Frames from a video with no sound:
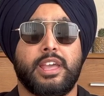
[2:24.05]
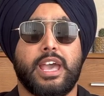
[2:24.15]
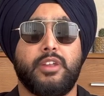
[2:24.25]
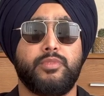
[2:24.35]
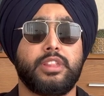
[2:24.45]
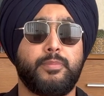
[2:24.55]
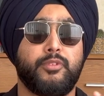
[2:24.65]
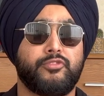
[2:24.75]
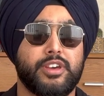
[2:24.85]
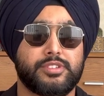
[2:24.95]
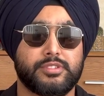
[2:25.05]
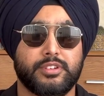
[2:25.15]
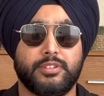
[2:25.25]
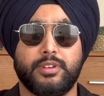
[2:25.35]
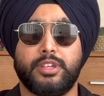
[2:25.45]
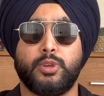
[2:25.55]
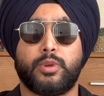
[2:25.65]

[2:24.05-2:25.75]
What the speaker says: and with that professor, you